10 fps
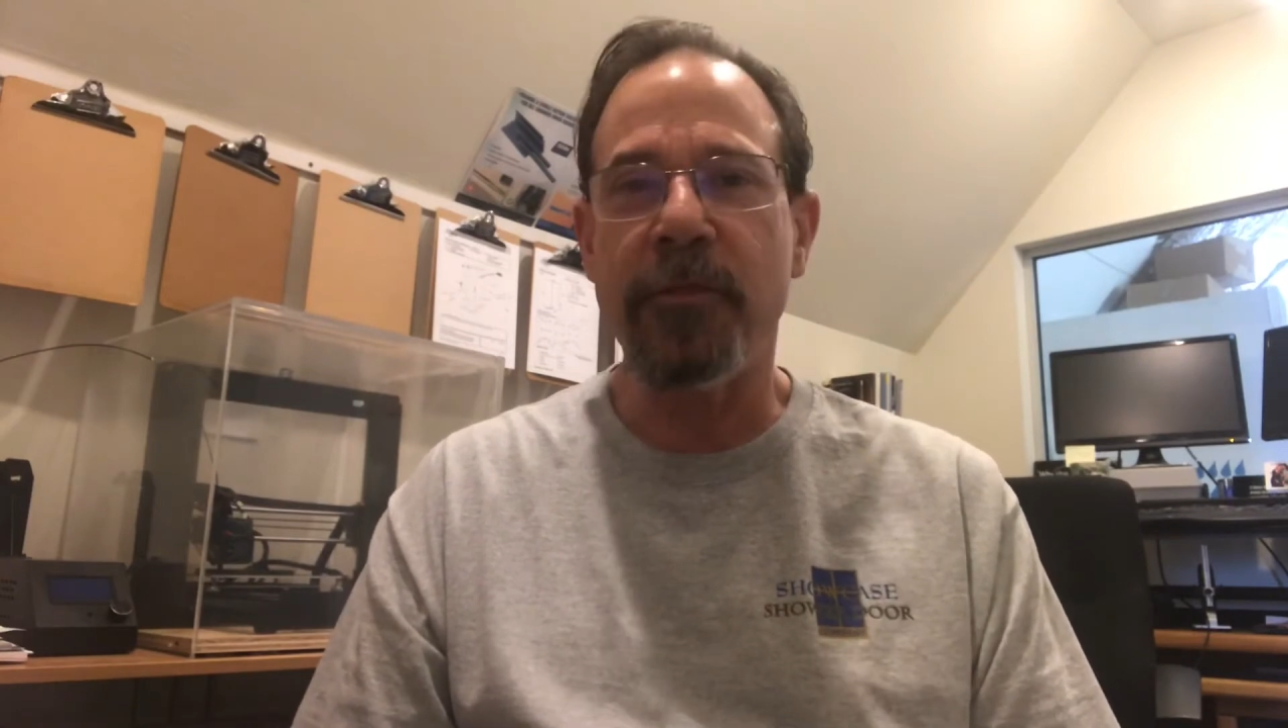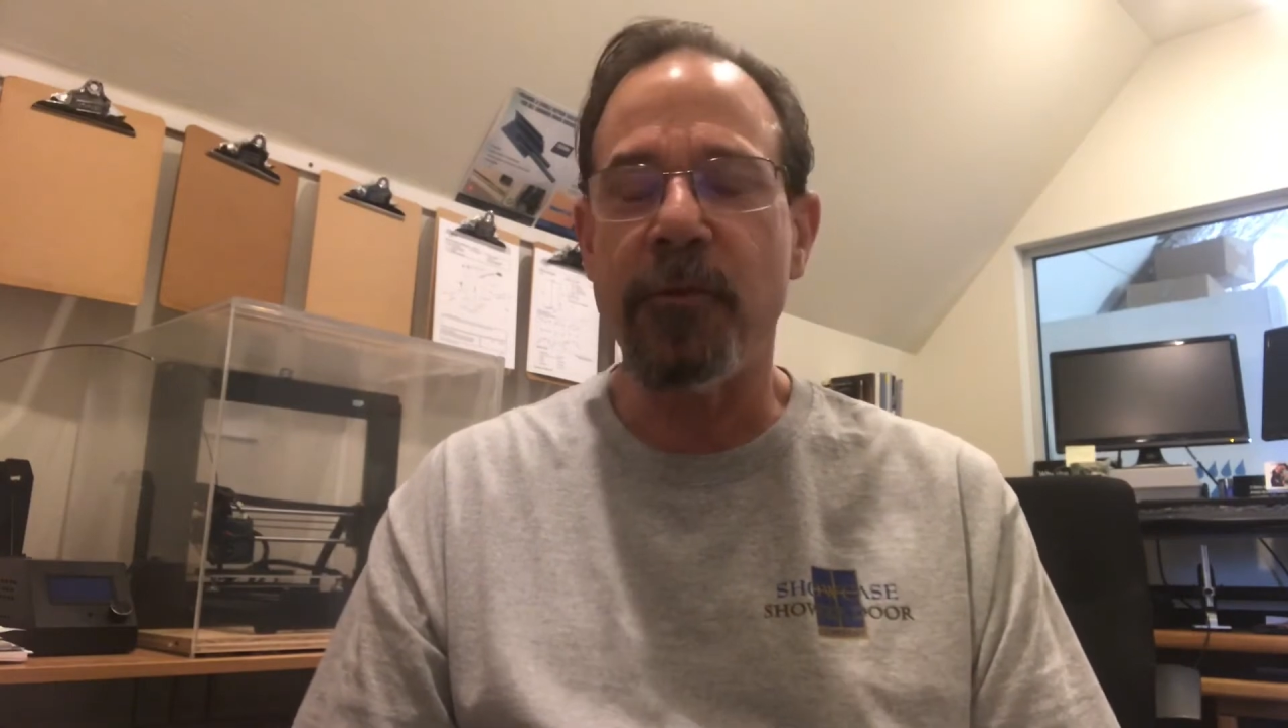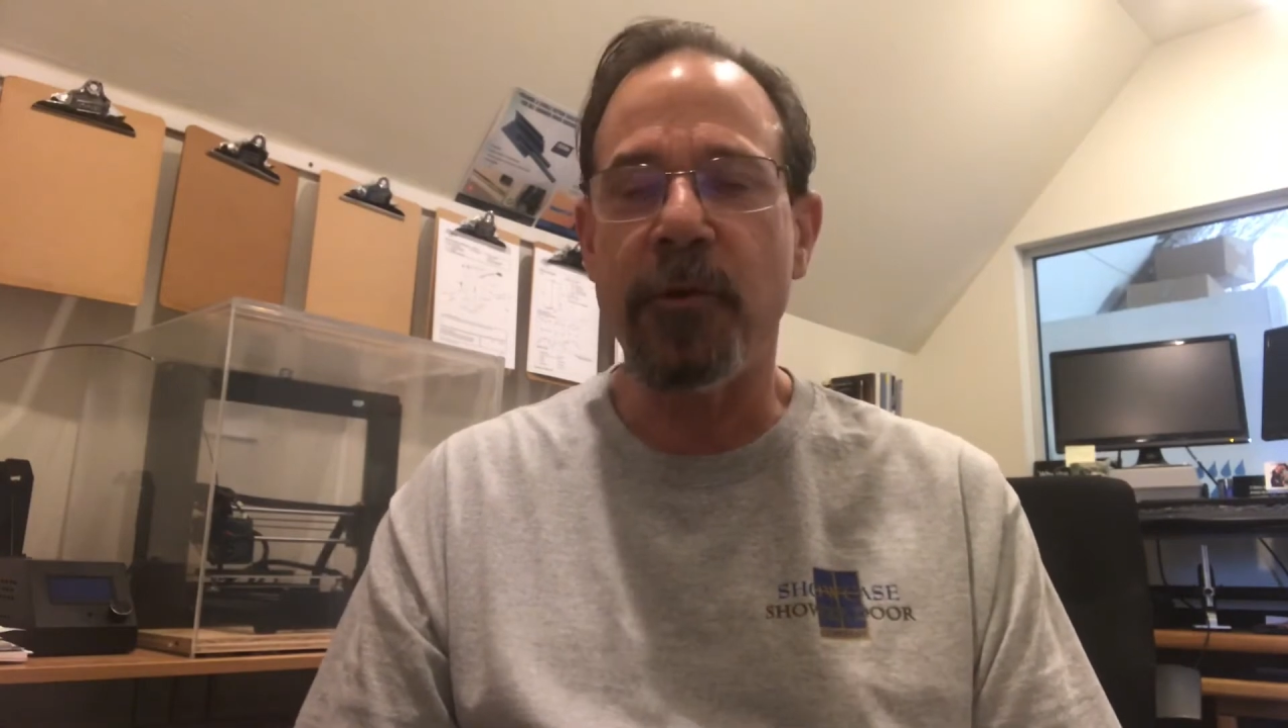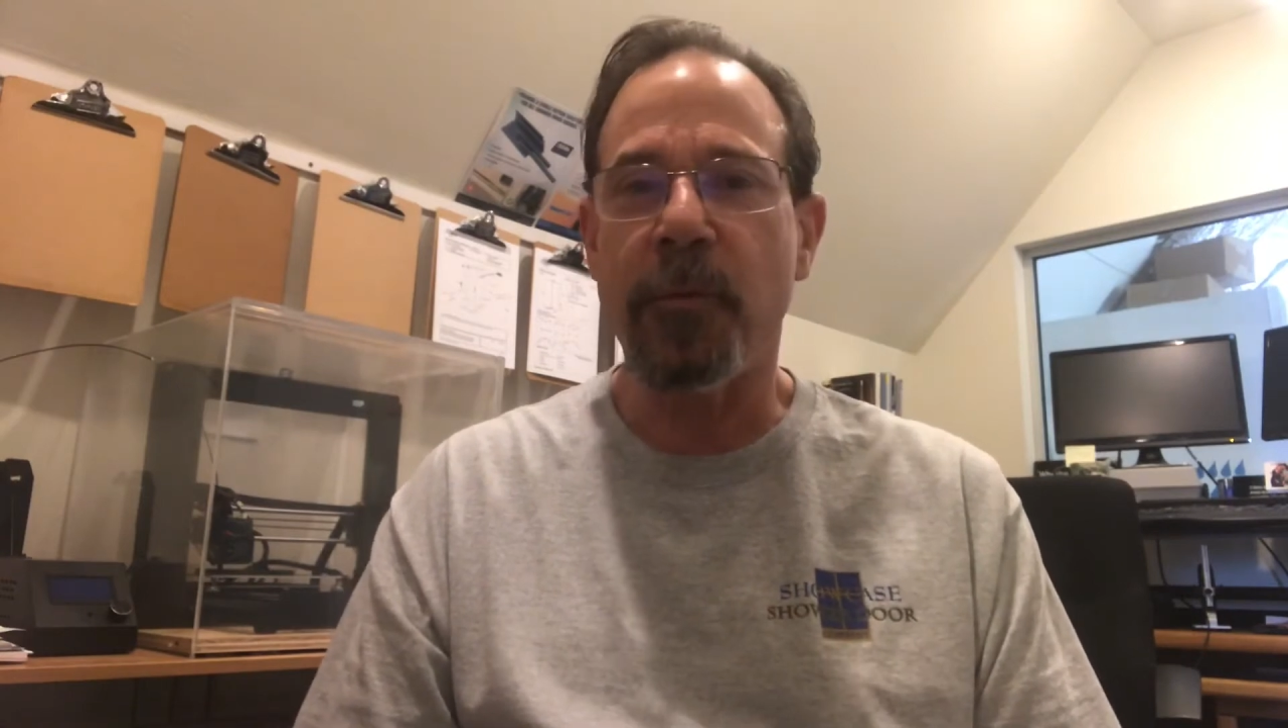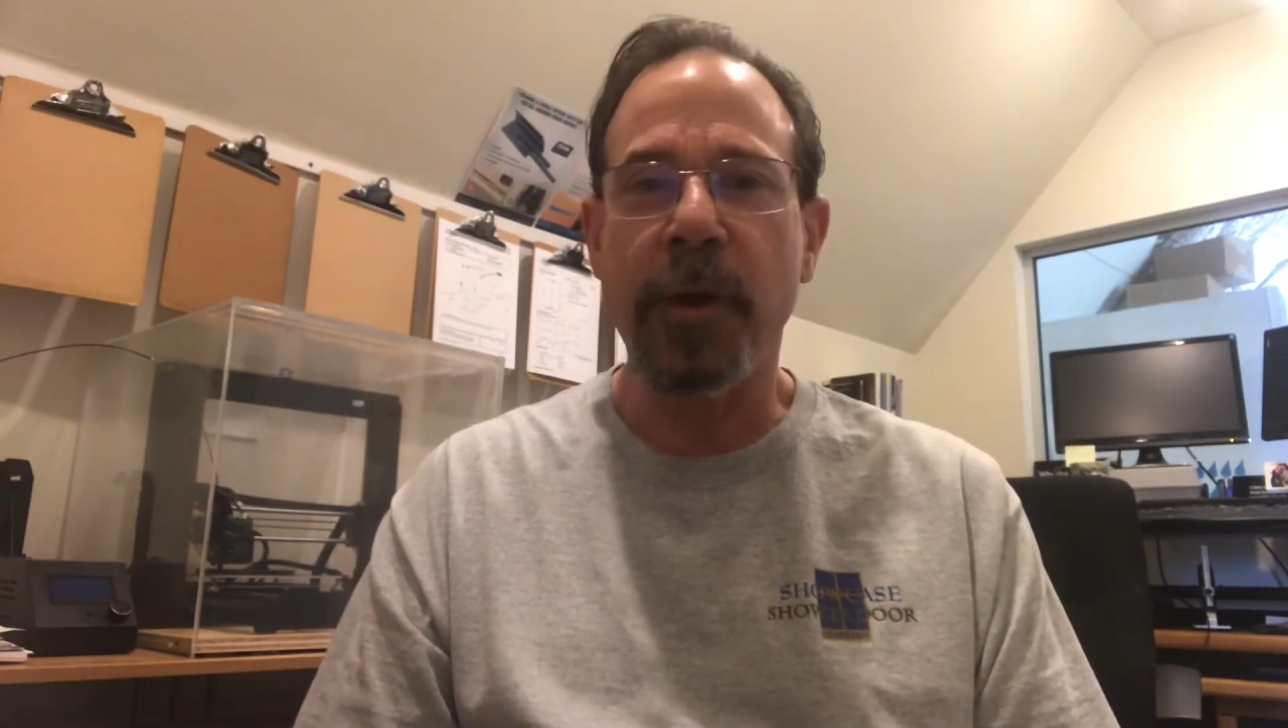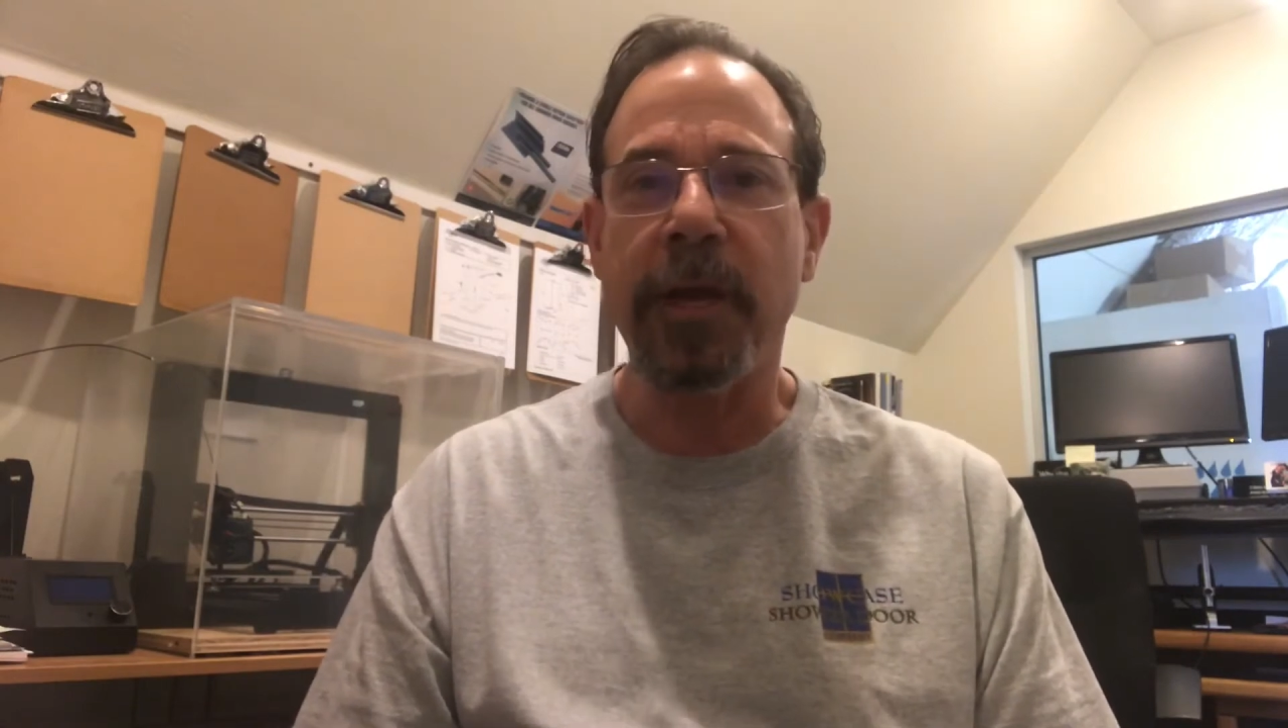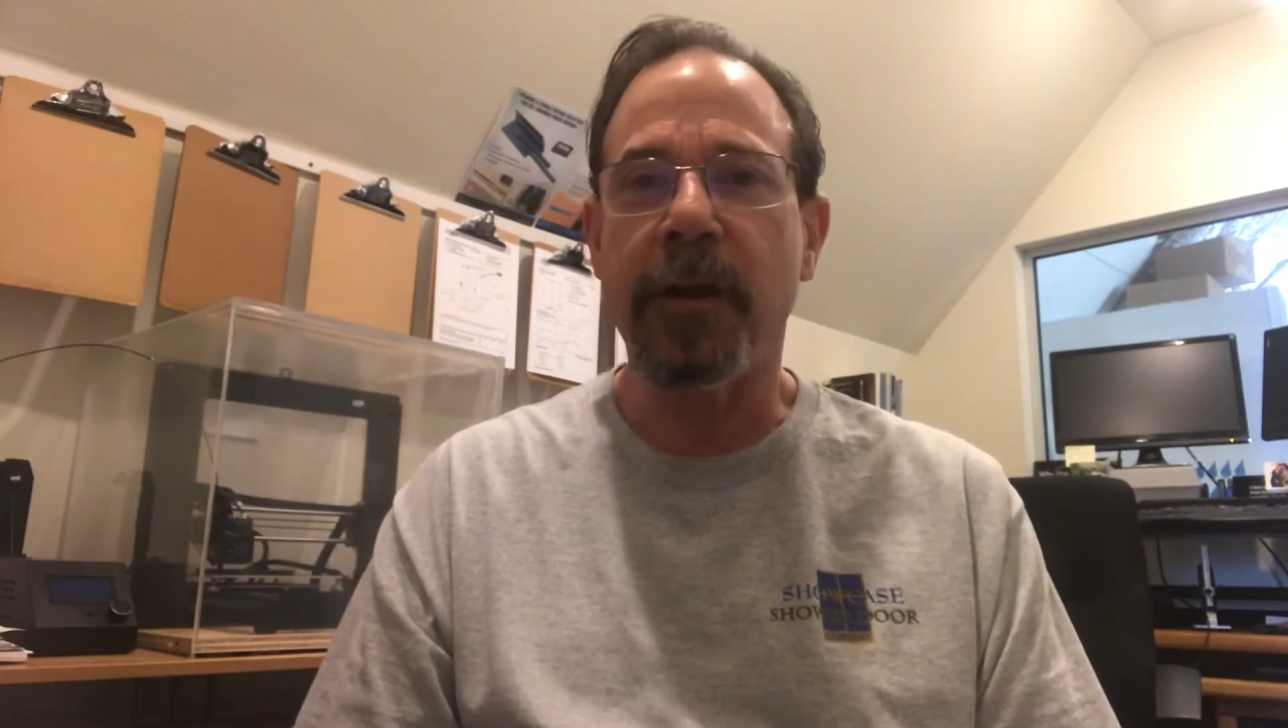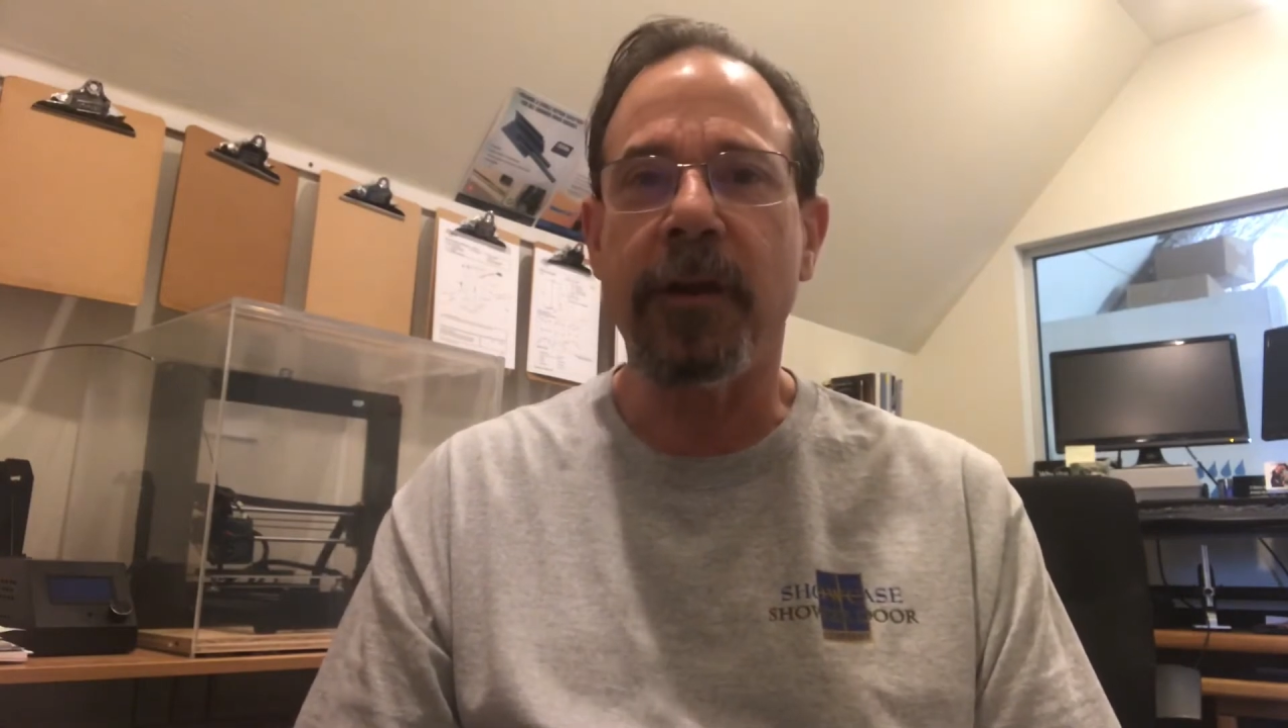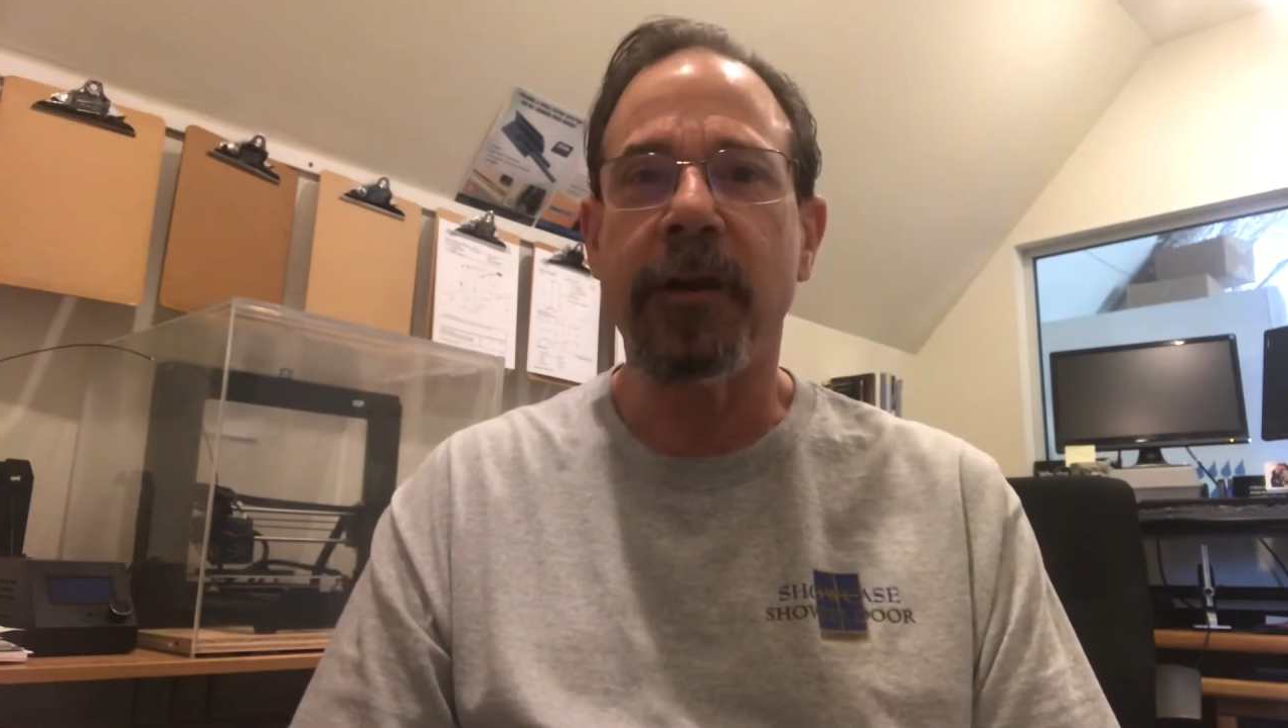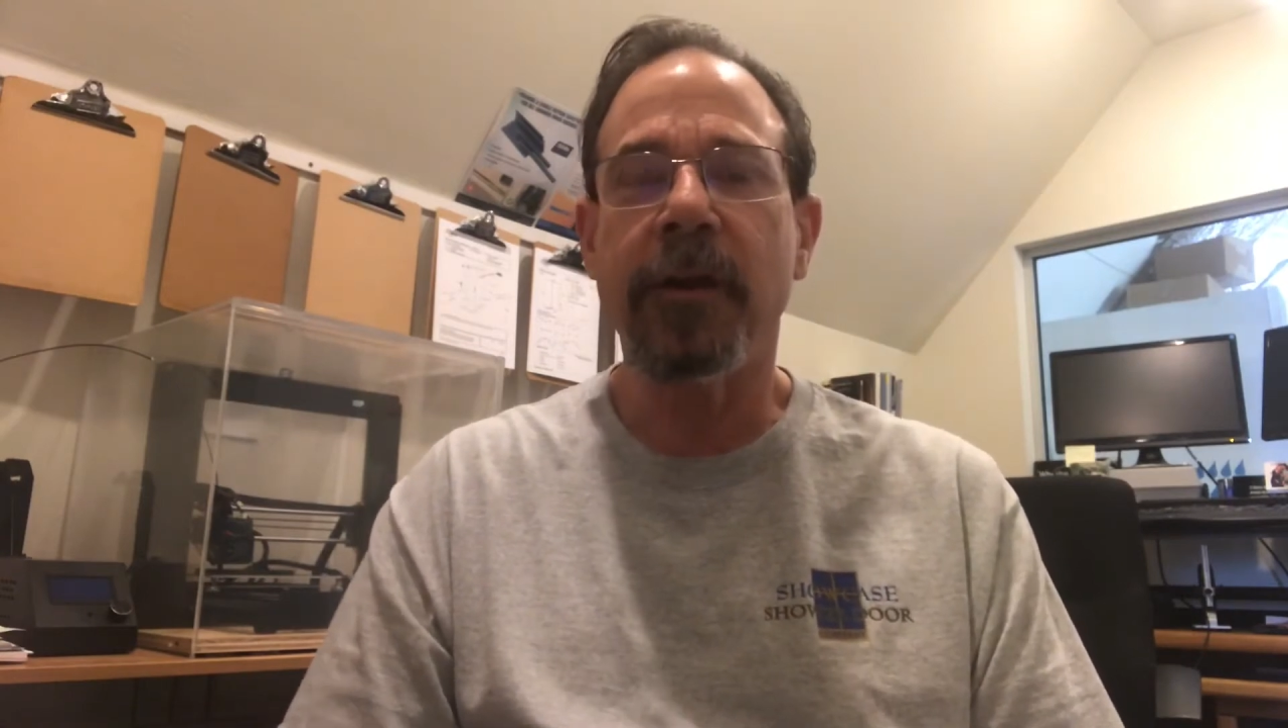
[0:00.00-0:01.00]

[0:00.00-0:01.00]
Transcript: through the ringer.